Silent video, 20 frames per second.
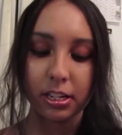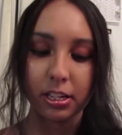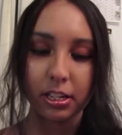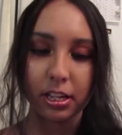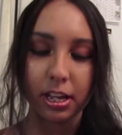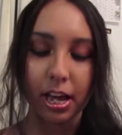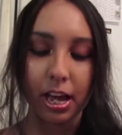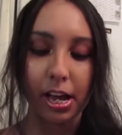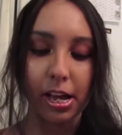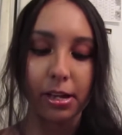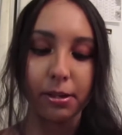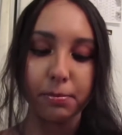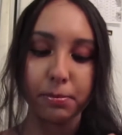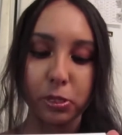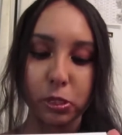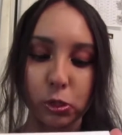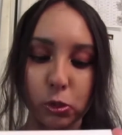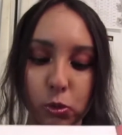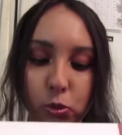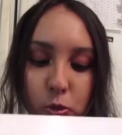I am
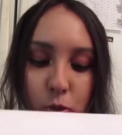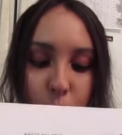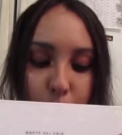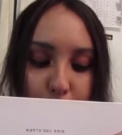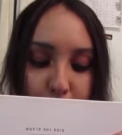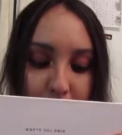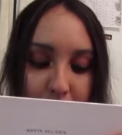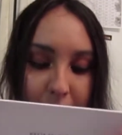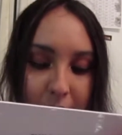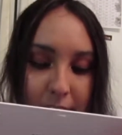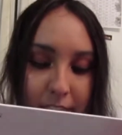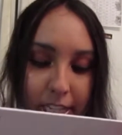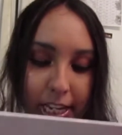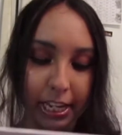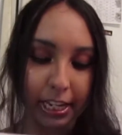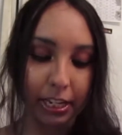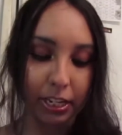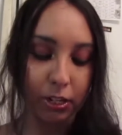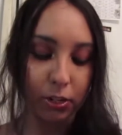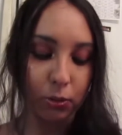super
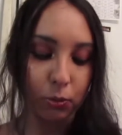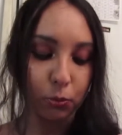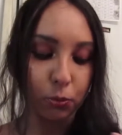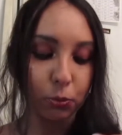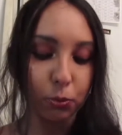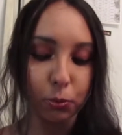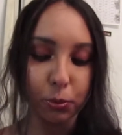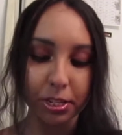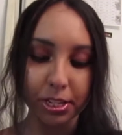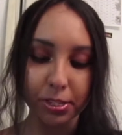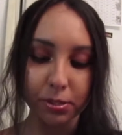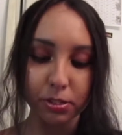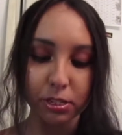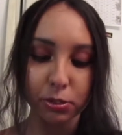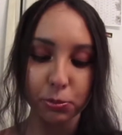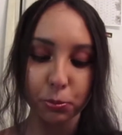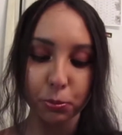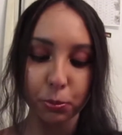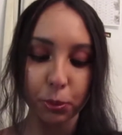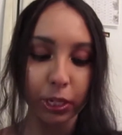excited. Ooh, this one's
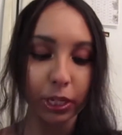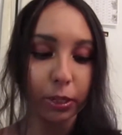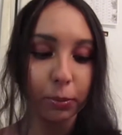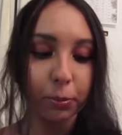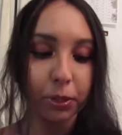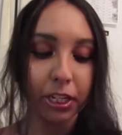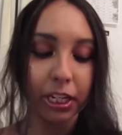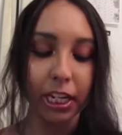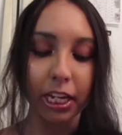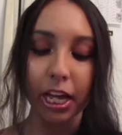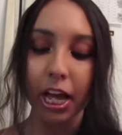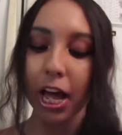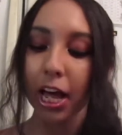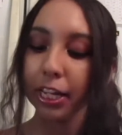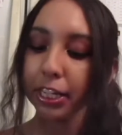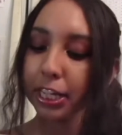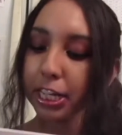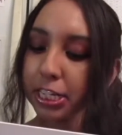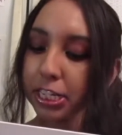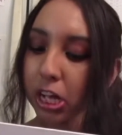really pretty.
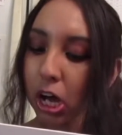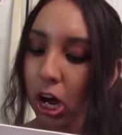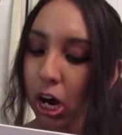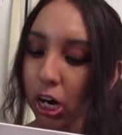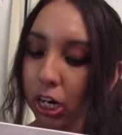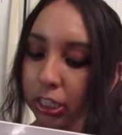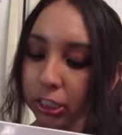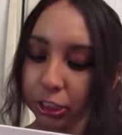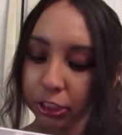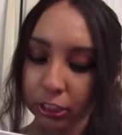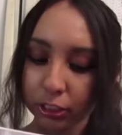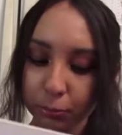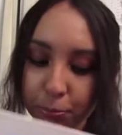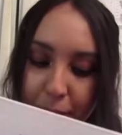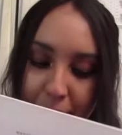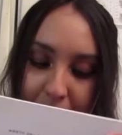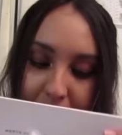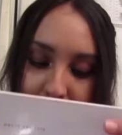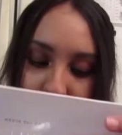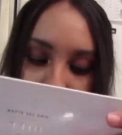These are just
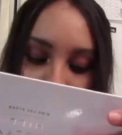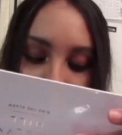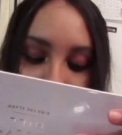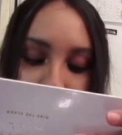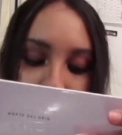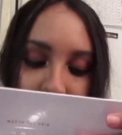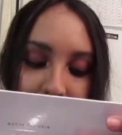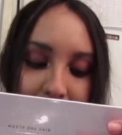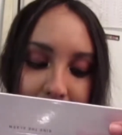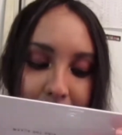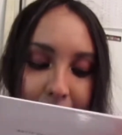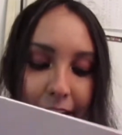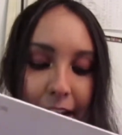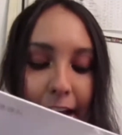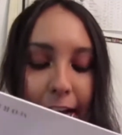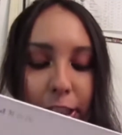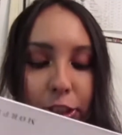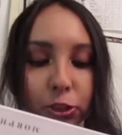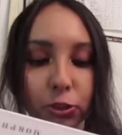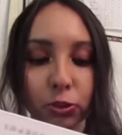basically like
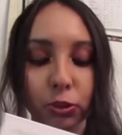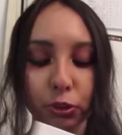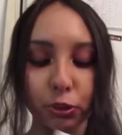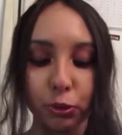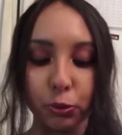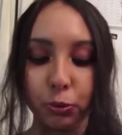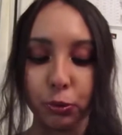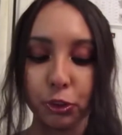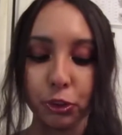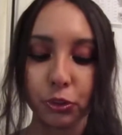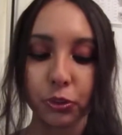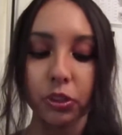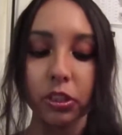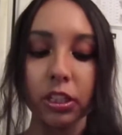natural neutral